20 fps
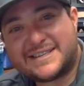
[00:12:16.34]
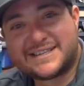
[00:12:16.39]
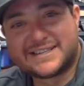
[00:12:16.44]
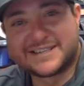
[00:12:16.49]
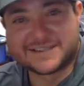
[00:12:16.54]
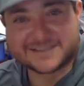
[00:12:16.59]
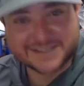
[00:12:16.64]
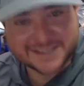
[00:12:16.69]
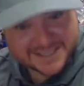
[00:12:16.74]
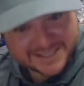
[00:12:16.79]

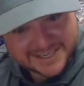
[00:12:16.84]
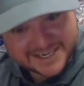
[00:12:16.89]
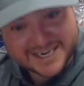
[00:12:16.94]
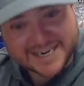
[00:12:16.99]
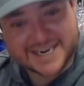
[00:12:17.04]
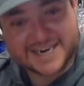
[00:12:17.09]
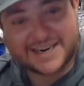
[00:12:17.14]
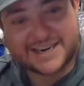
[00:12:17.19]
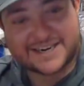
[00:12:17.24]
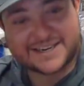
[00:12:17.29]
You'll see the
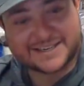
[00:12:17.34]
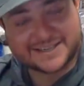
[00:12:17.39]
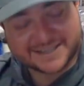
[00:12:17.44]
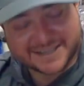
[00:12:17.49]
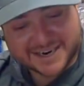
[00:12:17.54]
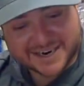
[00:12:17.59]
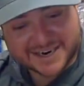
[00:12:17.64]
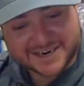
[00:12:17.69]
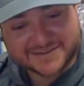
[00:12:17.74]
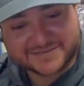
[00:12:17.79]
gannets
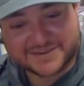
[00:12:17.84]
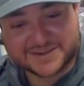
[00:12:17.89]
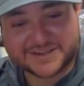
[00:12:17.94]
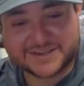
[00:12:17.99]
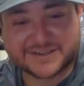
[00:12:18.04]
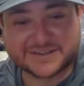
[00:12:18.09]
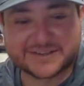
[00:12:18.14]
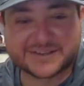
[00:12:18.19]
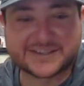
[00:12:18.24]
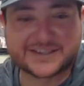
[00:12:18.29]
dive,
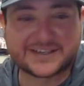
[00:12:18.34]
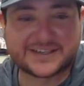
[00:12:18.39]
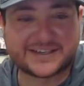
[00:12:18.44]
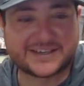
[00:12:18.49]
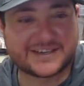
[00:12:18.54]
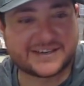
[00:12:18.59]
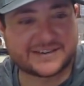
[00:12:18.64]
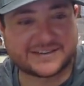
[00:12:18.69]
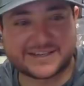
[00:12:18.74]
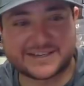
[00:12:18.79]
and you
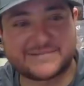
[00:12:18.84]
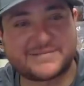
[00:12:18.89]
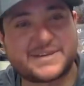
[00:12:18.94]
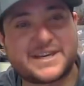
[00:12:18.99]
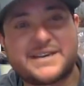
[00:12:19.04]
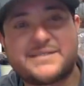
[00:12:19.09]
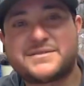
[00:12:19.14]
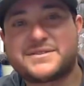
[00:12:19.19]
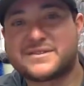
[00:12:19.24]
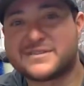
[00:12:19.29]
know
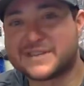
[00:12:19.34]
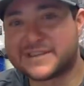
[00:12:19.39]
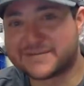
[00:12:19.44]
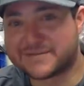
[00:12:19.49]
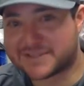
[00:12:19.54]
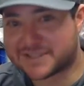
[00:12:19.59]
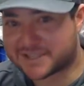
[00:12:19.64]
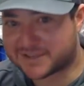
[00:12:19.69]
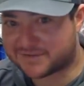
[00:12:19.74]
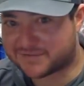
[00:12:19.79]
sometimes you
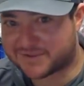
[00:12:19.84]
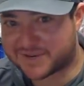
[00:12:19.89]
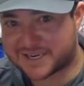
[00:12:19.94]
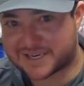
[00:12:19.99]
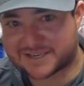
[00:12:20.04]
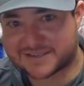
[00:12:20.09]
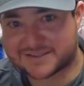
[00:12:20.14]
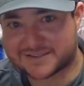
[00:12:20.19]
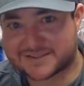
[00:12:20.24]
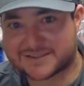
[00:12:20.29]
even see
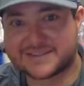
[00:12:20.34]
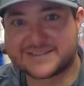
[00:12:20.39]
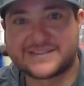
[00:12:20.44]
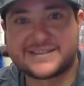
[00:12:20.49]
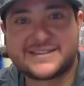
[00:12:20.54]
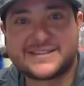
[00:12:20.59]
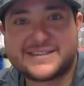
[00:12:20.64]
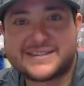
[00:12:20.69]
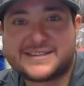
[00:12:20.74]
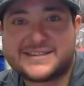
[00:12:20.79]
whales.
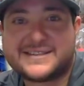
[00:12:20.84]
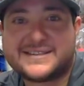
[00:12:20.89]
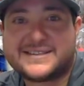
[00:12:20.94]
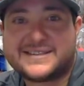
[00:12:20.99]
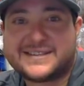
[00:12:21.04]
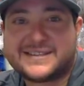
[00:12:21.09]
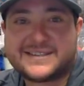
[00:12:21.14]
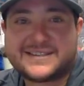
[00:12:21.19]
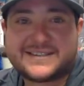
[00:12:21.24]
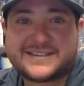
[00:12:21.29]

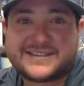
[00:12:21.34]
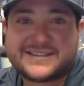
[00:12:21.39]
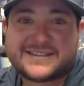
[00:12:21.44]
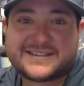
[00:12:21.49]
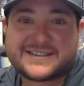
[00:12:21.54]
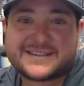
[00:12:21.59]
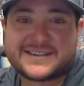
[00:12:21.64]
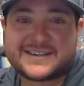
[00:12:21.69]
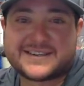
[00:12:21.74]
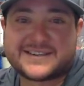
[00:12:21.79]

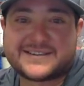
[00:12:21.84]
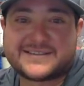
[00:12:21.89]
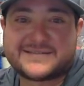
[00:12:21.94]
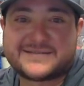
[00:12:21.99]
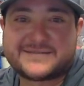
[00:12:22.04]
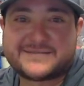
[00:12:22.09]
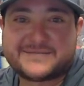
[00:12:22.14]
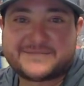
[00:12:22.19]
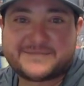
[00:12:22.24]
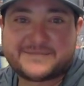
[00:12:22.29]
So
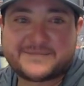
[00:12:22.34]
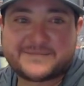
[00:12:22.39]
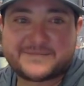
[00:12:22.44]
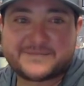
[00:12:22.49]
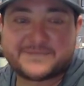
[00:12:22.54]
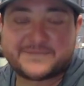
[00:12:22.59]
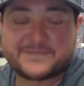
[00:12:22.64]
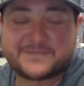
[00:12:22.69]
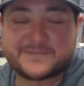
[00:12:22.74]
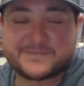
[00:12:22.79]

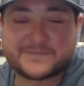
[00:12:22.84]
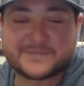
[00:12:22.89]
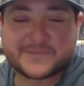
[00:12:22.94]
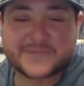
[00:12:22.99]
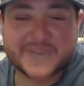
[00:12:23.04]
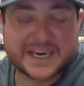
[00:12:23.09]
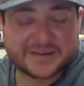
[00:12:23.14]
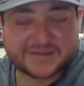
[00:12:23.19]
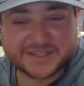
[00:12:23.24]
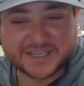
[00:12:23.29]

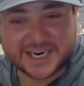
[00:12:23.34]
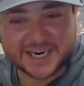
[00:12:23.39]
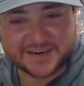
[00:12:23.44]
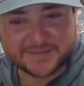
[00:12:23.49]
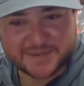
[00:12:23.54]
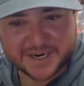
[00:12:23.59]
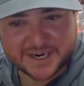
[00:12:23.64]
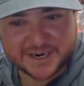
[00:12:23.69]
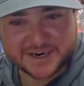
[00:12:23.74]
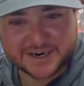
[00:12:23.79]
I was
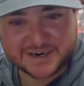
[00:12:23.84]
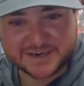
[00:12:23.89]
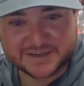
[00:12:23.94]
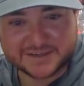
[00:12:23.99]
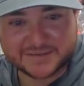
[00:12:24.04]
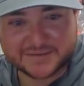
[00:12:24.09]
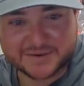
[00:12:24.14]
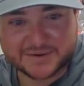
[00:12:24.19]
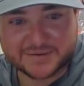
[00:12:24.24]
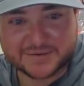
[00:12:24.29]
taking my
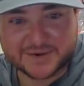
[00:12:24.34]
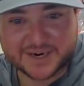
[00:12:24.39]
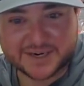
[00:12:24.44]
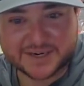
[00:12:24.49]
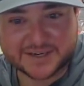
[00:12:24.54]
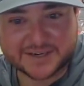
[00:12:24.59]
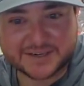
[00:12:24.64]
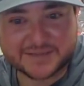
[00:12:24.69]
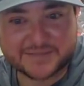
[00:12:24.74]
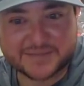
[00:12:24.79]
dogs for a
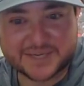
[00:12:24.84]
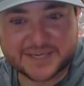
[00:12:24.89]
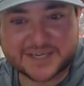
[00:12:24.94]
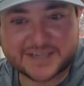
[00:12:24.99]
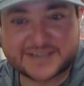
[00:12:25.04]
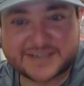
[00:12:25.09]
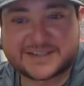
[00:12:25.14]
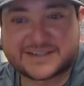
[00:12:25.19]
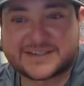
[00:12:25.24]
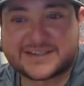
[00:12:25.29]
walk on the
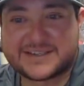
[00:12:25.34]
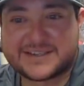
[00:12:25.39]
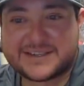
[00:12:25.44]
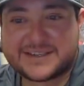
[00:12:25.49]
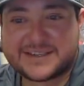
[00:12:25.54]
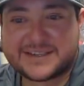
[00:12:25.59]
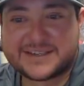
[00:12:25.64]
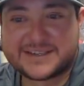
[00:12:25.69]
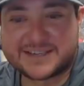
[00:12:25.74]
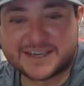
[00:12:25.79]
beach
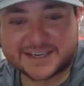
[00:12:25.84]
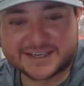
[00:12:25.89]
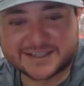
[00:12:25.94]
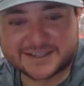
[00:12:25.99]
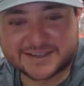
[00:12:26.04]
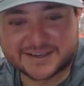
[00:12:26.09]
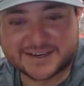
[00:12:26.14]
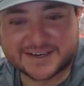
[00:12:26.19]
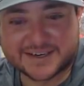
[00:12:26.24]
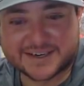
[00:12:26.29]

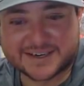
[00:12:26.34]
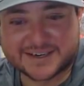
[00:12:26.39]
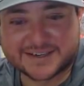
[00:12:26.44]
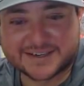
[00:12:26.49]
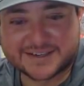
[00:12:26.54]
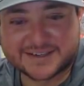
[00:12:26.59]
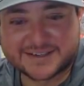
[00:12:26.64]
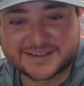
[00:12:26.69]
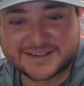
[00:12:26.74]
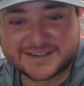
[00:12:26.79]
yesterday,
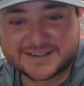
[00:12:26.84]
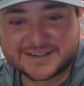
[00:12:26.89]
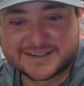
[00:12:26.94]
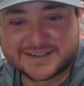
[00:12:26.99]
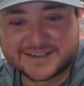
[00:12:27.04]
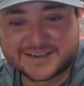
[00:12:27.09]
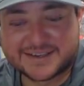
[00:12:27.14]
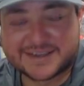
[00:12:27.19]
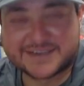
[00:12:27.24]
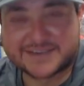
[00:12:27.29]

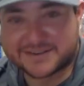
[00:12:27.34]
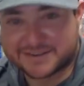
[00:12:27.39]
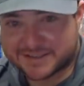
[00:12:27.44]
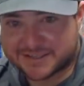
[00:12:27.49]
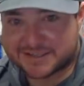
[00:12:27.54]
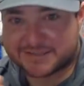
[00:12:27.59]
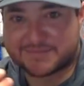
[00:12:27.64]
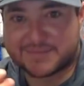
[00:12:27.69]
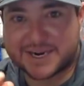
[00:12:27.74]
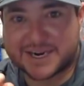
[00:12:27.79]
and you could
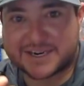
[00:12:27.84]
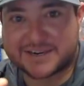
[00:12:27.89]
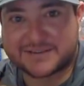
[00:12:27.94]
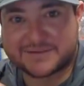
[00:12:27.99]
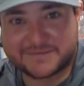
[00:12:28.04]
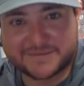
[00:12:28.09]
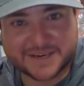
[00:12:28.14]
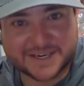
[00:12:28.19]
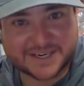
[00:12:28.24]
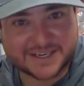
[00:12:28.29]

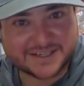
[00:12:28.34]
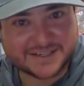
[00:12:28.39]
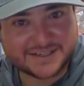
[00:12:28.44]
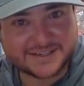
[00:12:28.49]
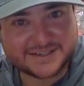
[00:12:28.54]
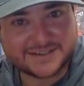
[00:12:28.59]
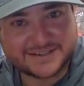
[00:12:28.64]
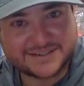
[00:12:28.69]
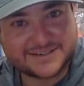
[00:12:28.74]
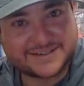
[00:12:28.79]
smell
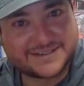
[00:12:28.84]
fish.